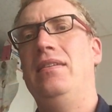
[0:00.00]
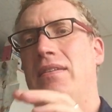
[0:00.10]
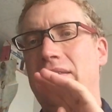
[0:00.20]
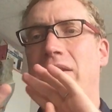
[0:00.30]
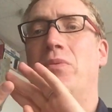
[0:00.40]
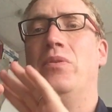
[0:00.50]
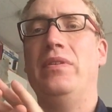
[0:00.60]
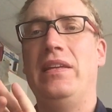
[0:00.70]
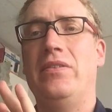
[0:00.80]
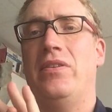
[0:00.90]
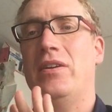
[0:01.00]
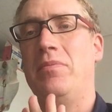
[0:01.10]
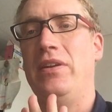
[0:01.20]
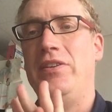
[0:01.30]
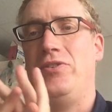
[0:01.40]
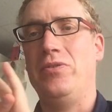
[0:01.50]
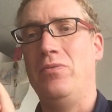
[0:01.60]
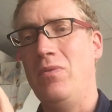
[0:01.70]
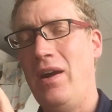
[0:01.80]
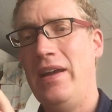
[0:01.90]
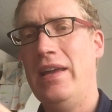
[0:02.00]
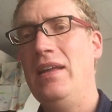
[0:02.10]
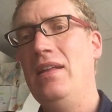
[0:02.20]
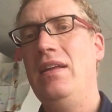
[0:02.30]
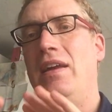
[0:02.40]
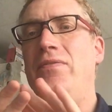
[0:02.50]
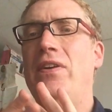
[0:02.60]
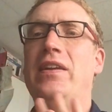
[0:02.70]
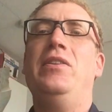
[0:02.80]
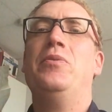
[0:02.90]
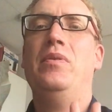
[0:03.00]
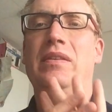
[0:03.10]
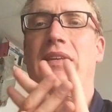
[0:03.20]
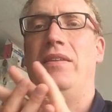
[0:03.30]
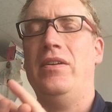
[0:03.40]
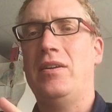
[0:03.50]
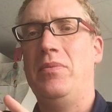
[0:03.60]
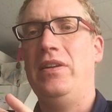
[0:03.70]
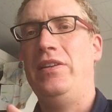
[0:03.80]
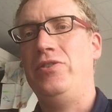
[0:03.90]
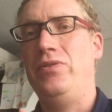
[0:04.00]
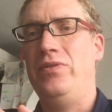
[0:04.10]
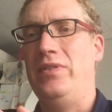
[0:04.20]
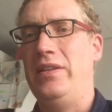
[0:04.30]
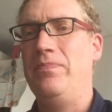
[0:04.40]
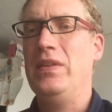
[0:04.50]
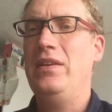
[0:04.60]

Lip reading: then we will need to talk about issue Y, and finally we will need to talk about issue Z.